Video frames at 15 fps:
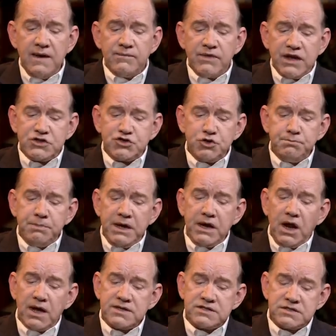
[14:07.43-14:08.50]
That you be
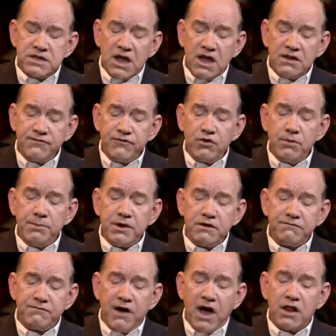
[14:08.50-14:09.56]
not slothful, but
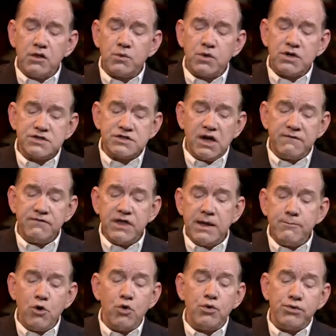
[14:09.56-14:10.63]
followers of them
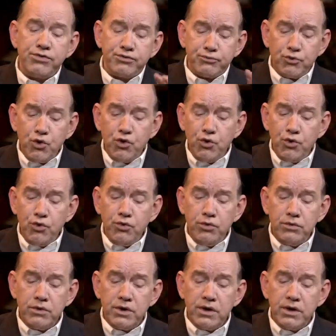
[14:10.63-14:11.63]
who through